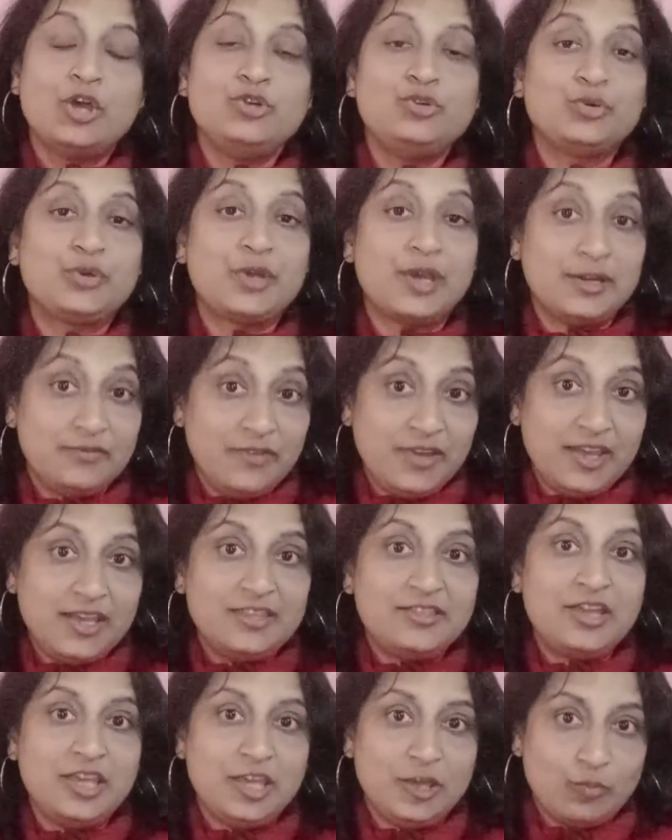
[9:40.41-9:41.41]
to convey
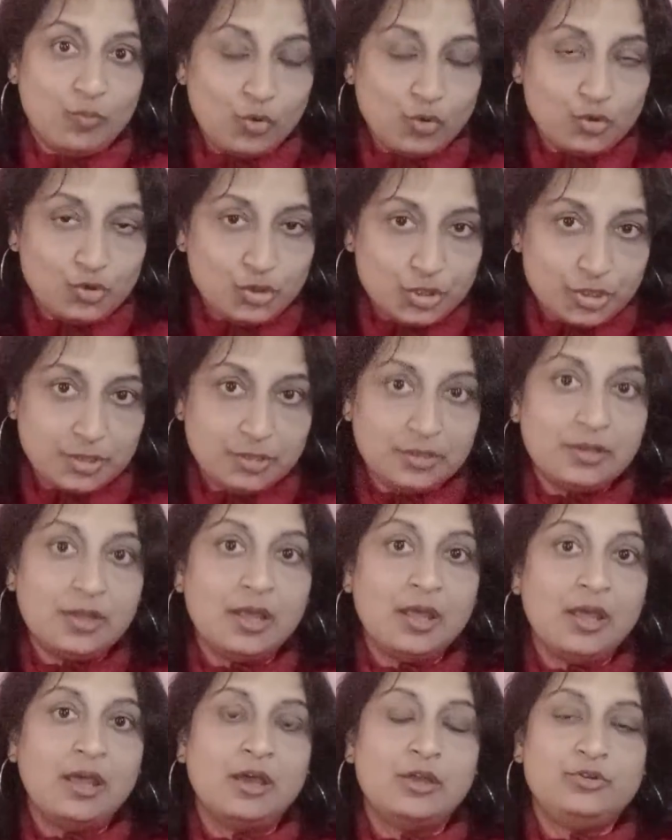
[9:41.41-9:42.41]
the emotion